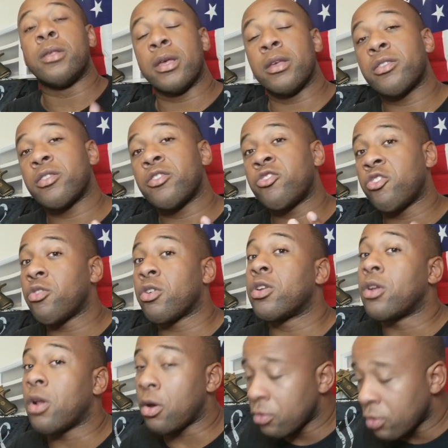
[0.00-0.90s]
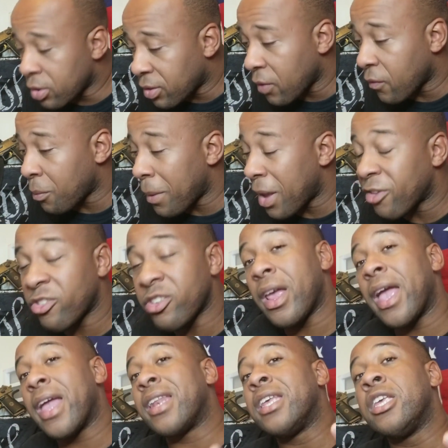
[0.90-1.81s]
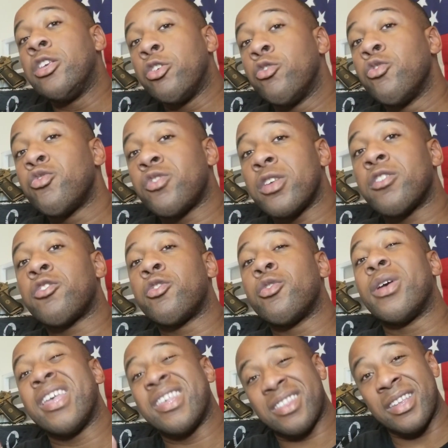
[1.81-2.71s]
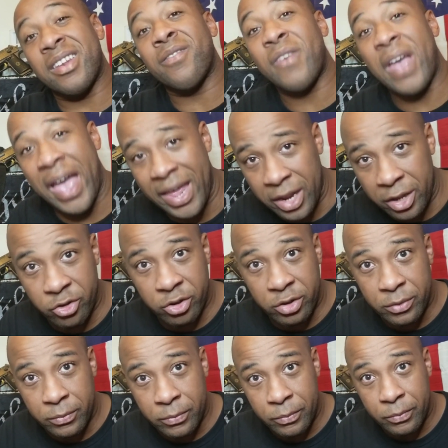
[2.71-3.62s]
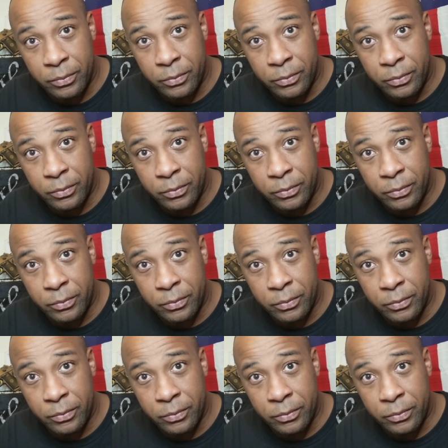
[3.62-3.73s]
This should have known this information, and he used this to his advantage.